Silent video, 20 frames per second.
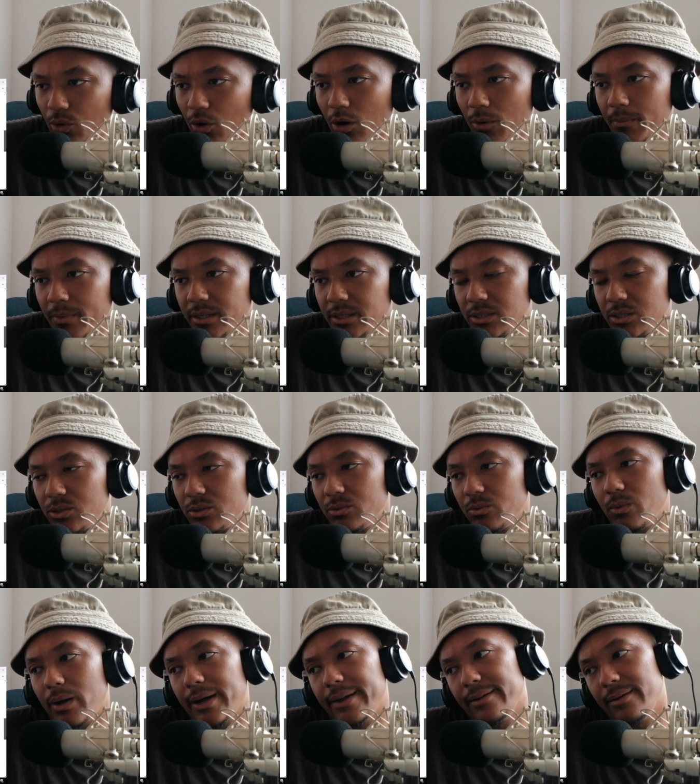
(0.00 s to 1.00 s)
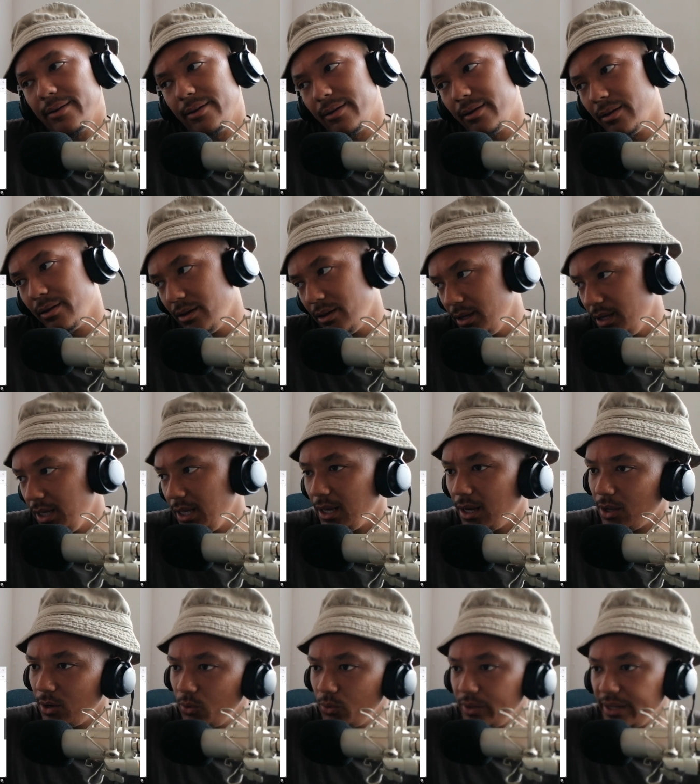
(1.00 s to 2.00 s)
2 comments. 1
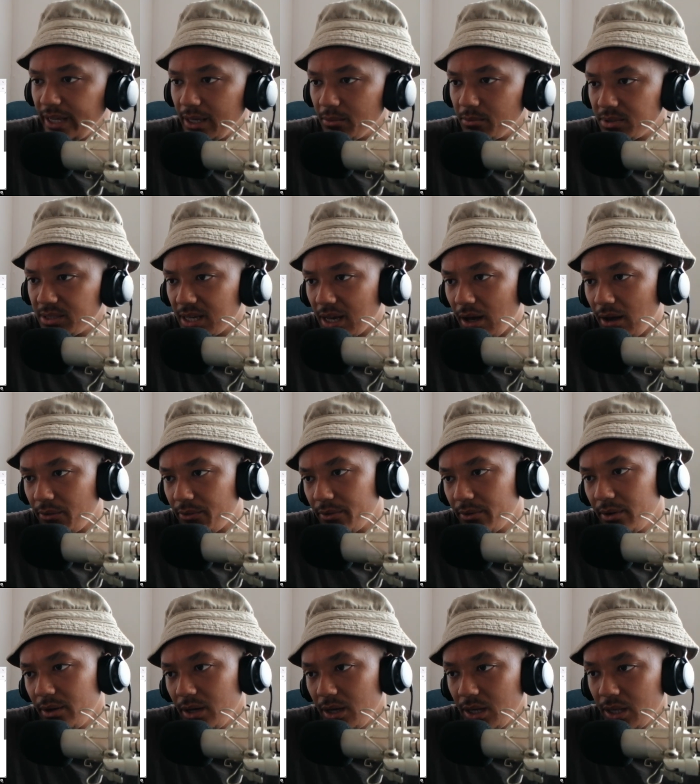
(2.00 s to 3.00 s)
including himself.